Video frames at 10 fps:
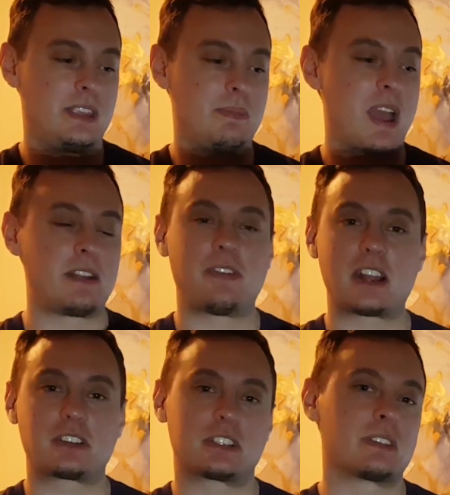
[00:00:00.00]
the
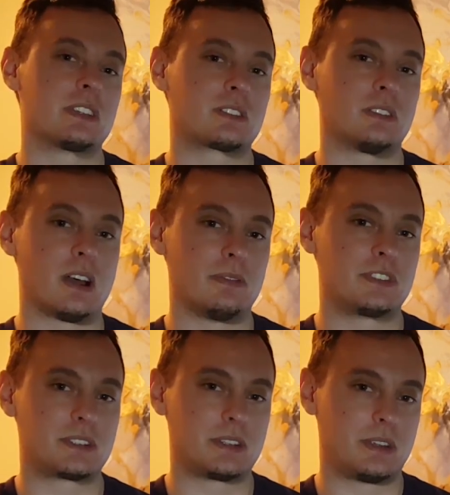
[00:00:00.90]
manufacturers of this
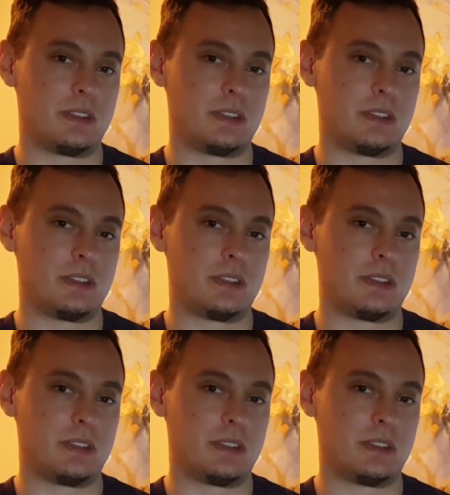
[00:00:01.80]
gloves